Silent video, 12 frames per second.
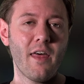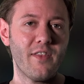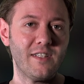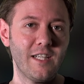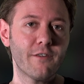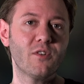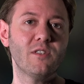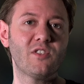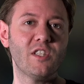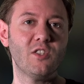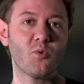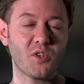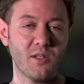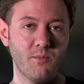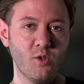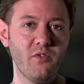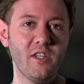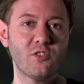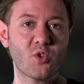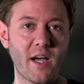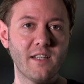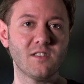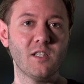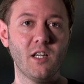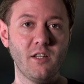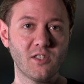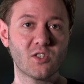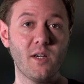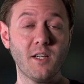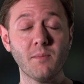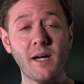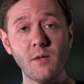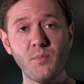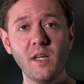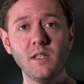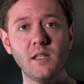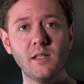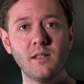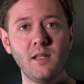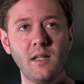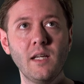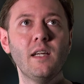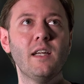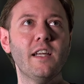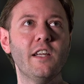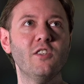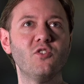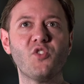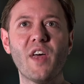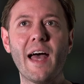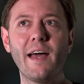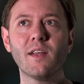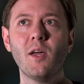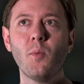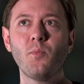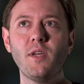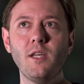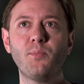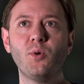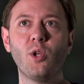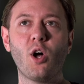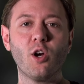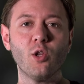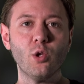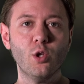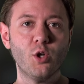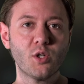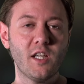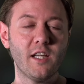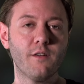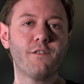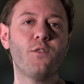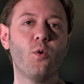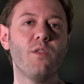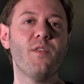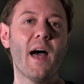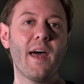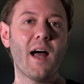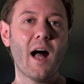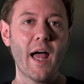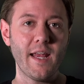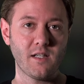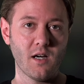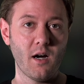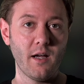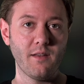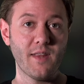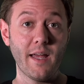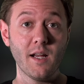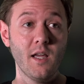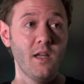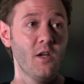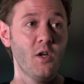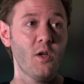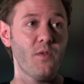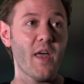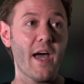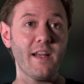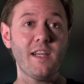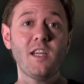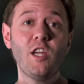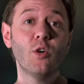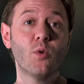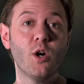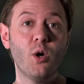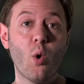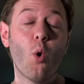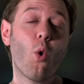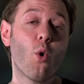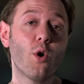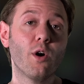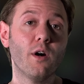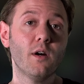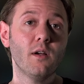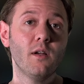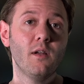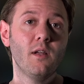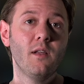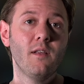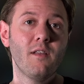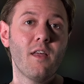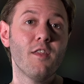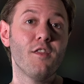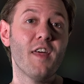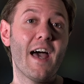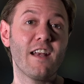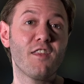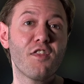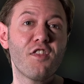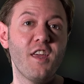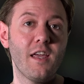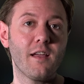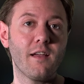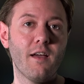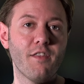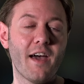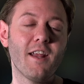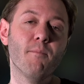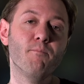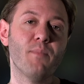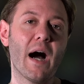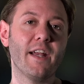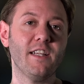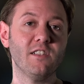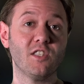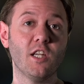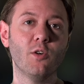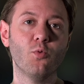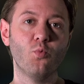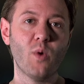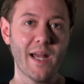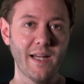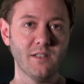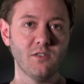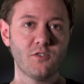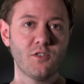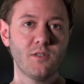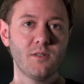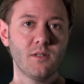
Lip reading: The difference is what the movie tries to illustrate, in my opinion, is that people are looking for that icon, that hero or that thing that embodies their rage.